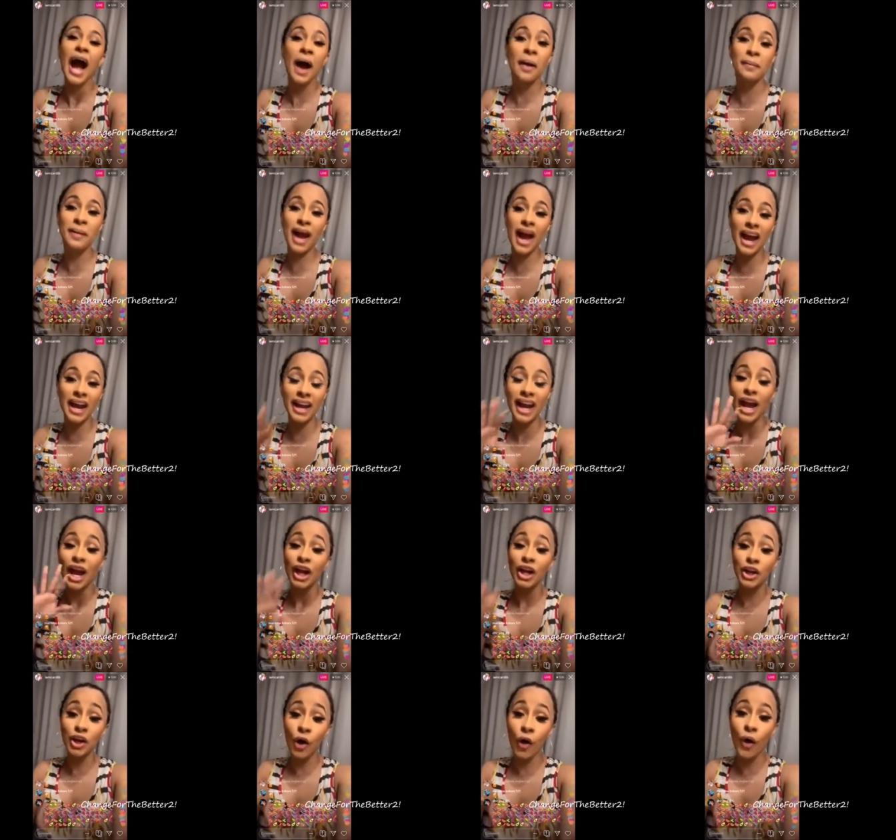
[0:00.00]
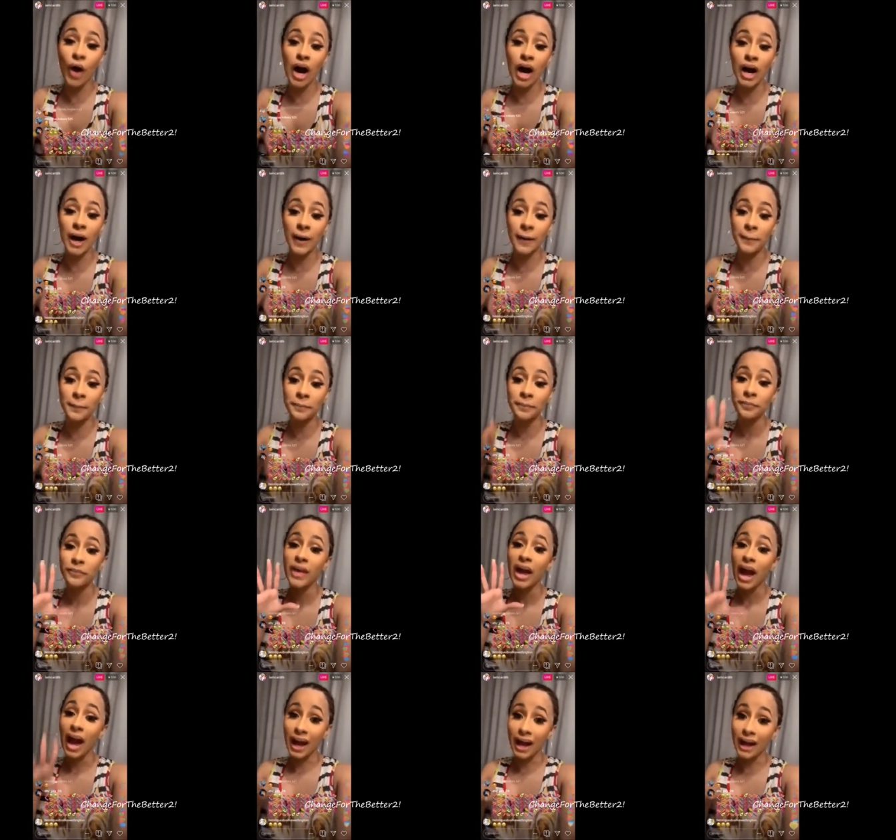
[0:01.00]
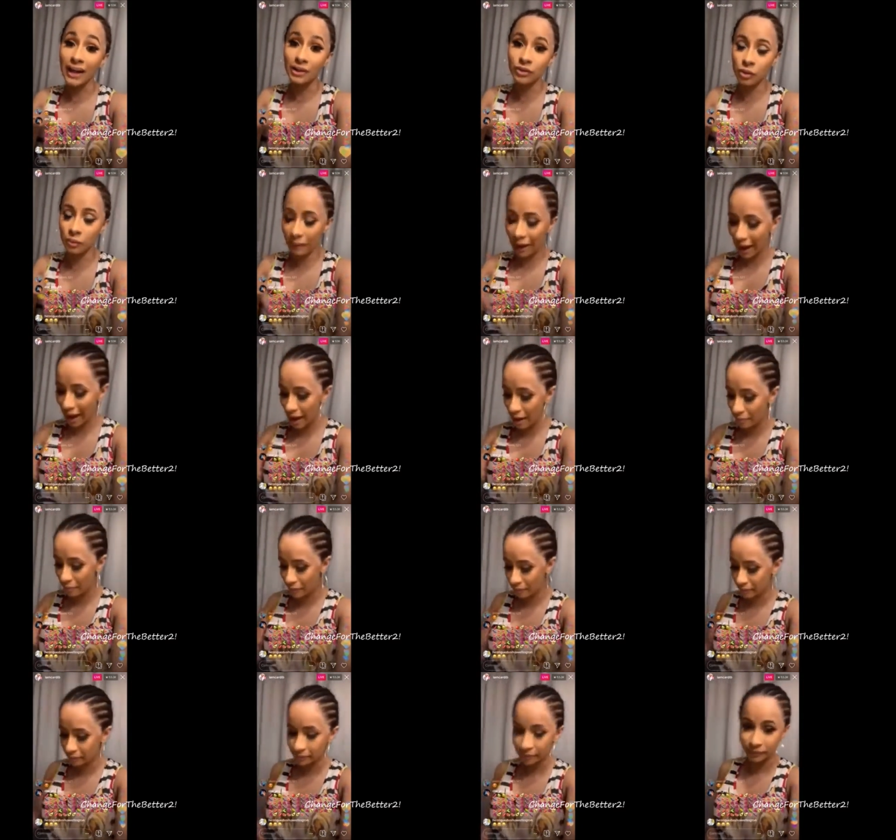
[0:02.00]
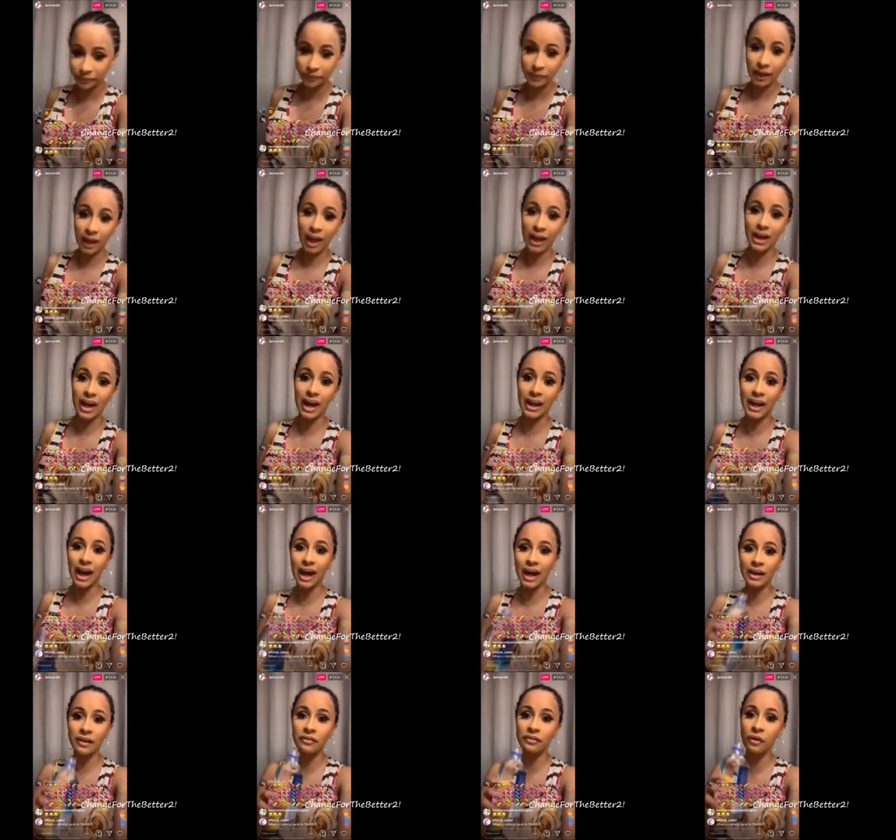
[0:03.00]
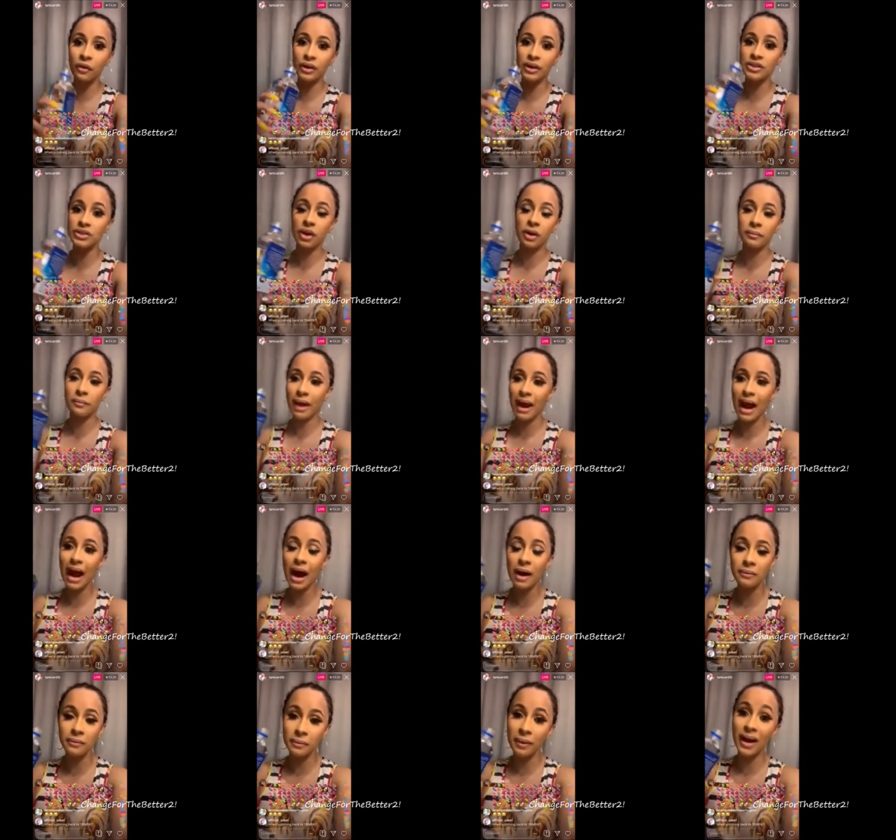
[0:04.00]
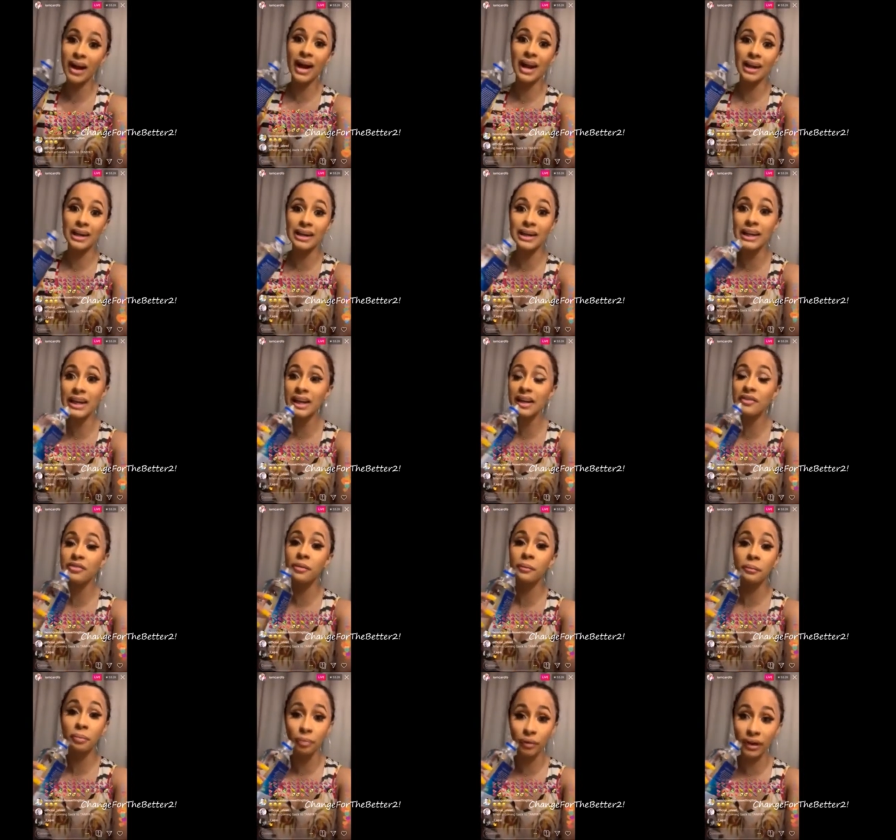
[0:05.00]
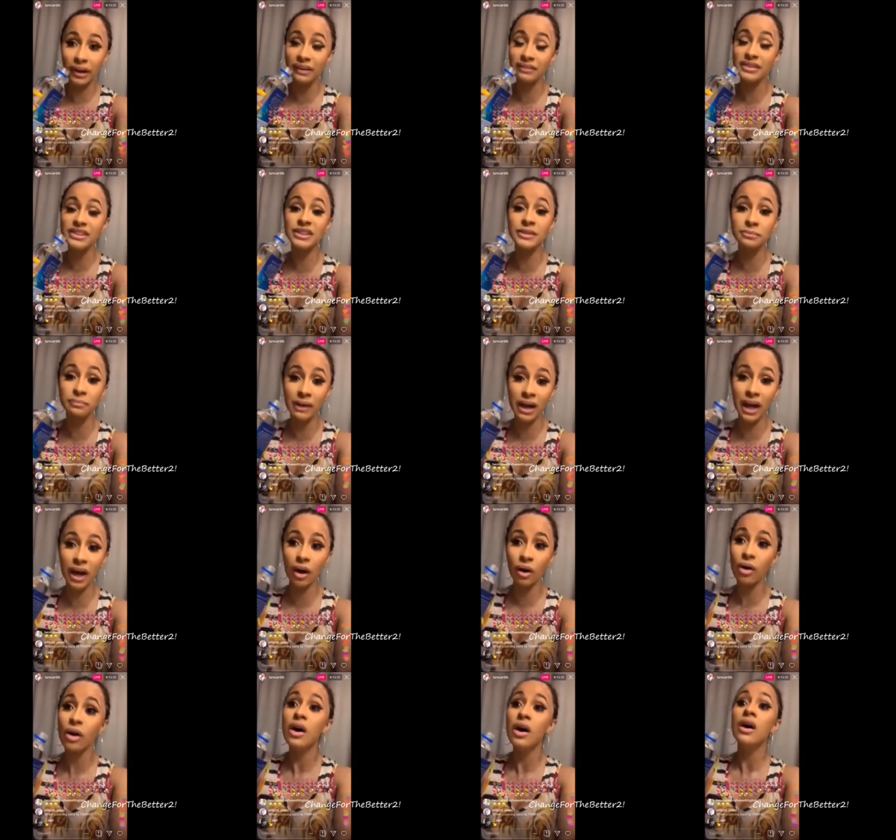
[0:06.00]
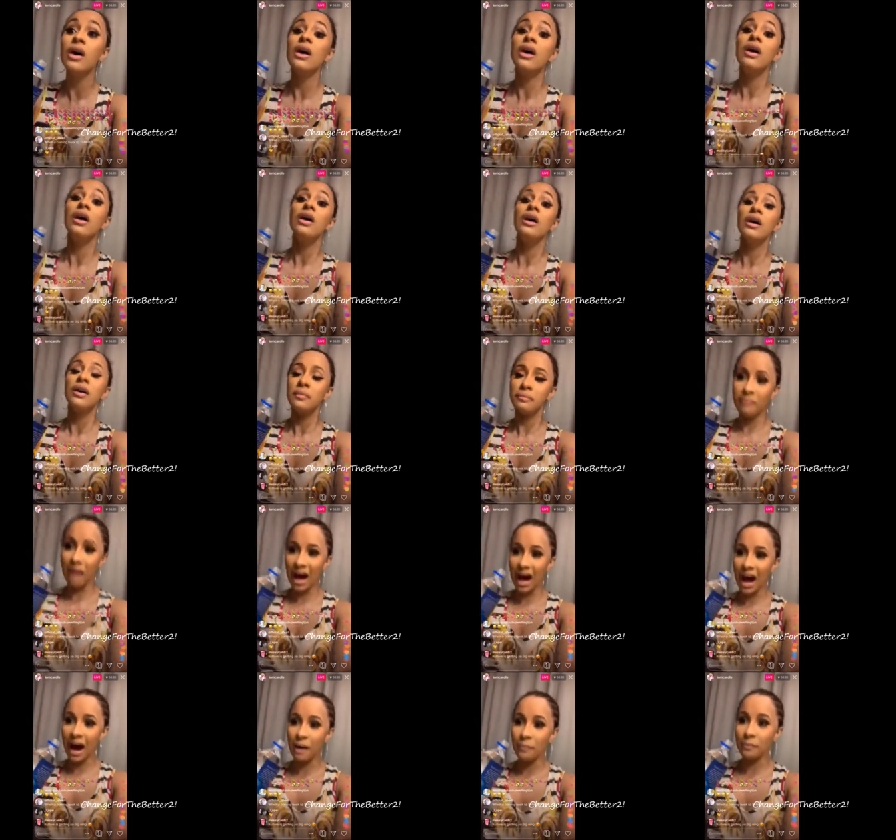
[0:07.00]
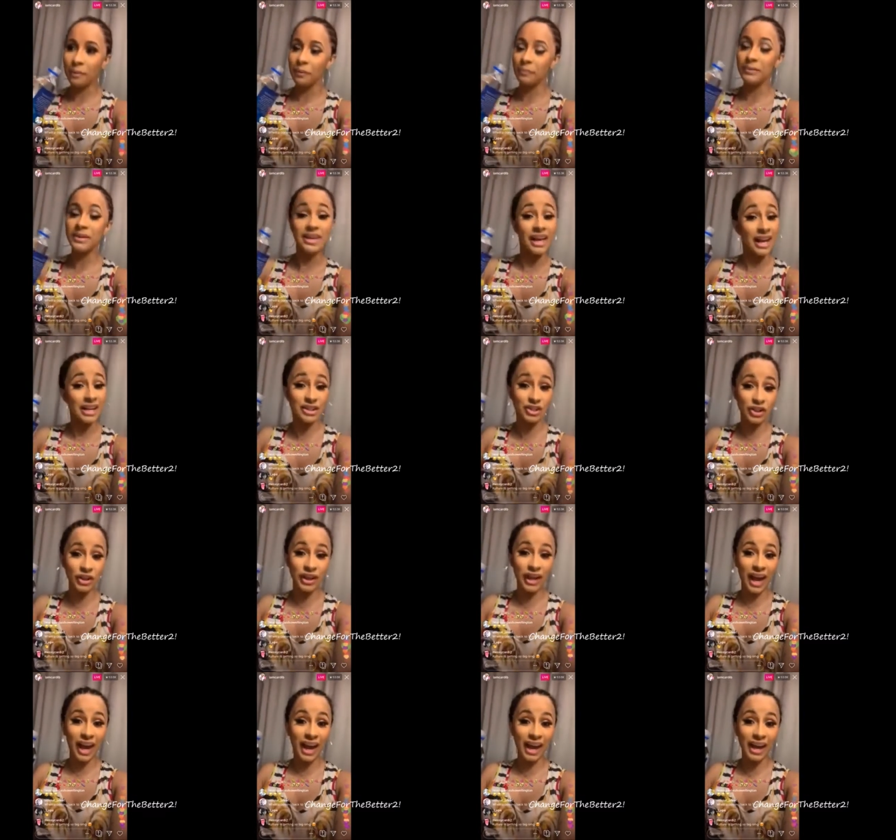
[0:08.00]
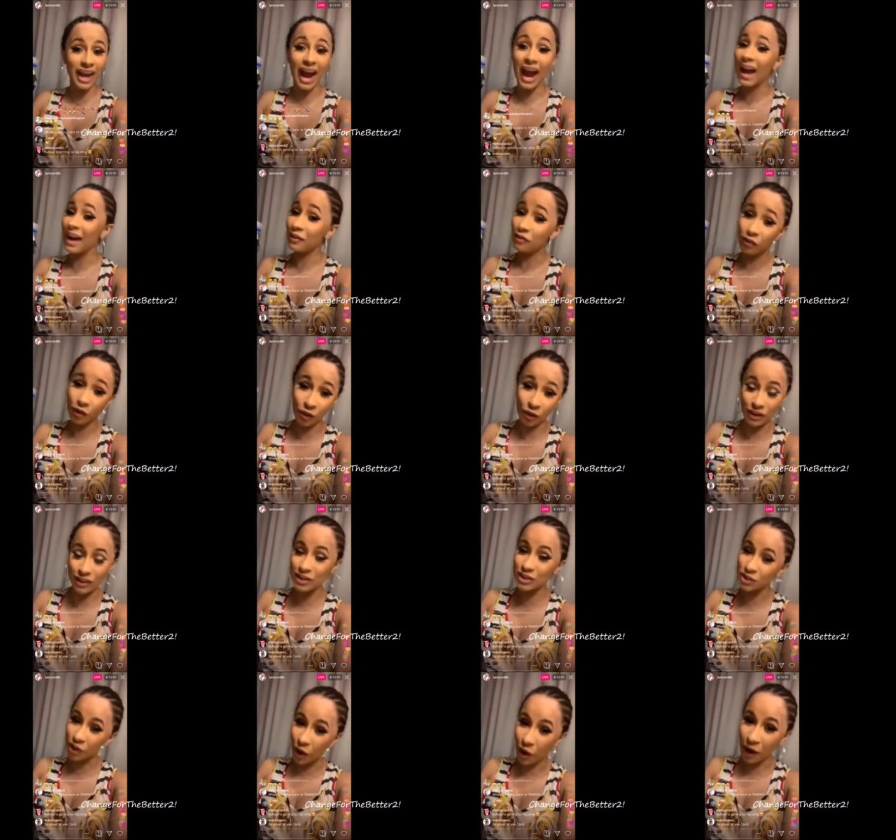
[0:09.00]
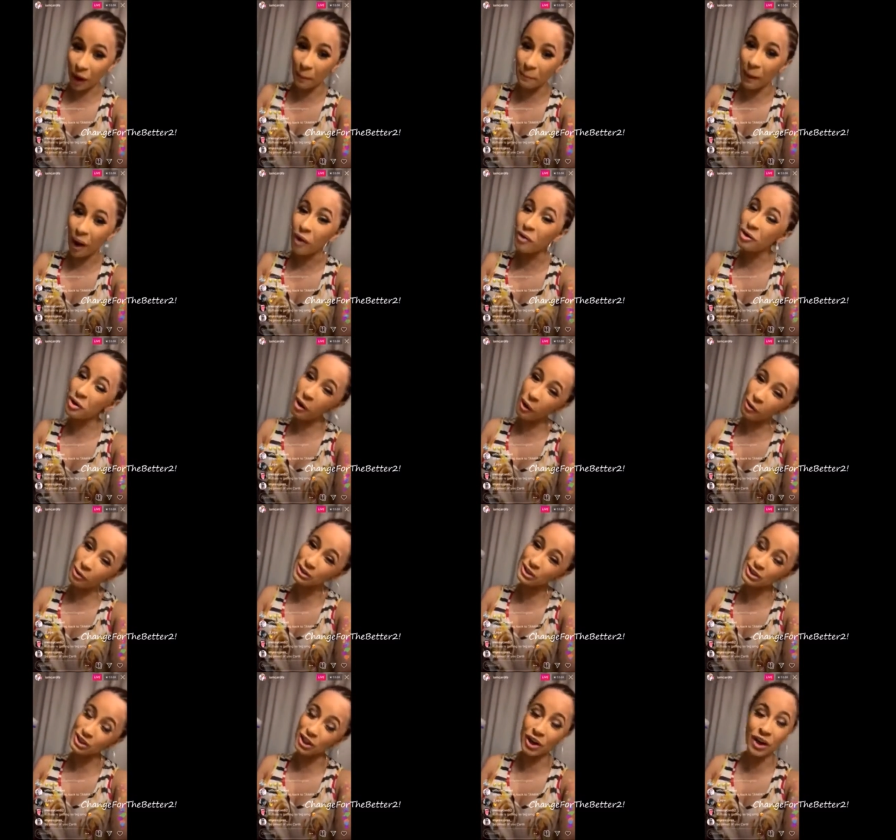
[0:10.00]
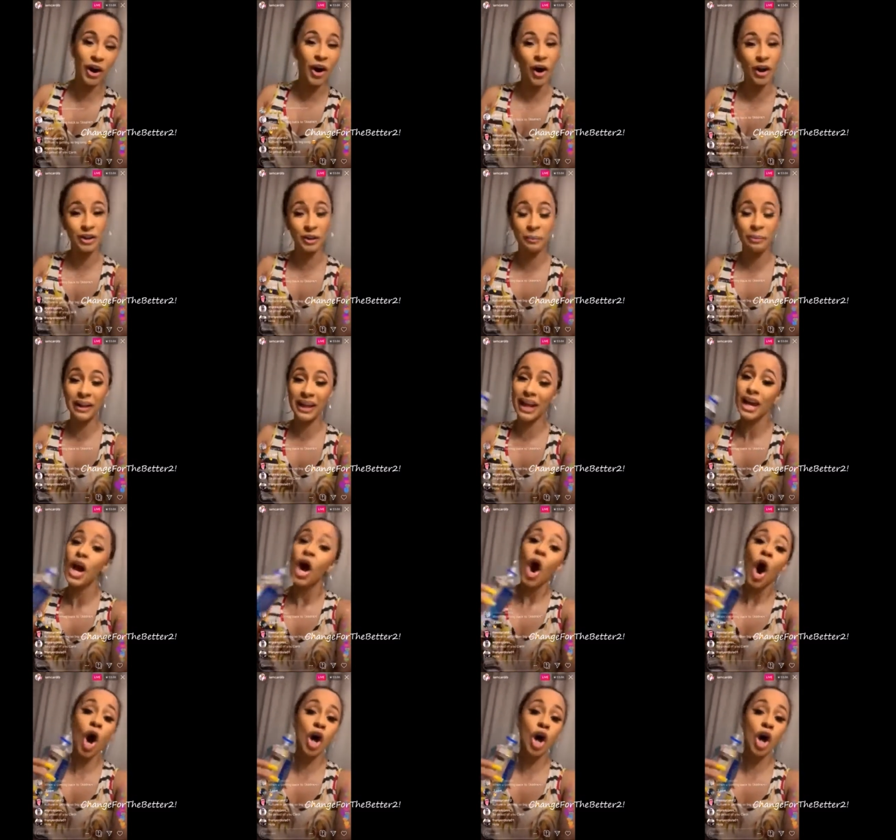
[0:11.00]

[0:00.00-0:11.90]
I'm lying. No, um, I gotta do my album. And like I gotta focus on my album. I gotta live, breathe, smell my album. Yesterday, I wrote a song about culture on the plane.